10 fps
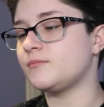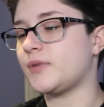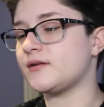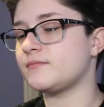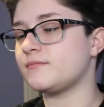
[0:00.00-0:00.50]

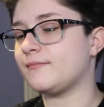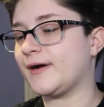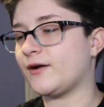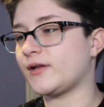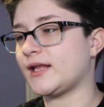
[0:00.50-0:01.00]
But
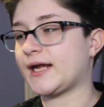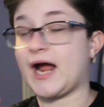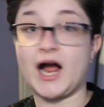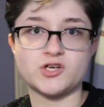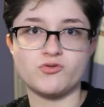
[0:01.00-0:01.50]
my only like
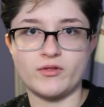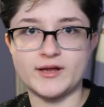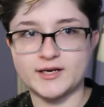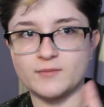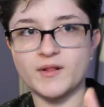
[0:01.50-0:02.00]
actual
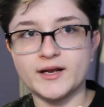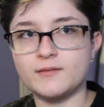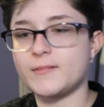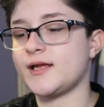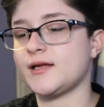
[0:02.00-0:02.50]
like
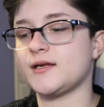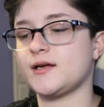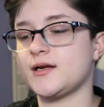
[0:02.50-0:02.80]
complaint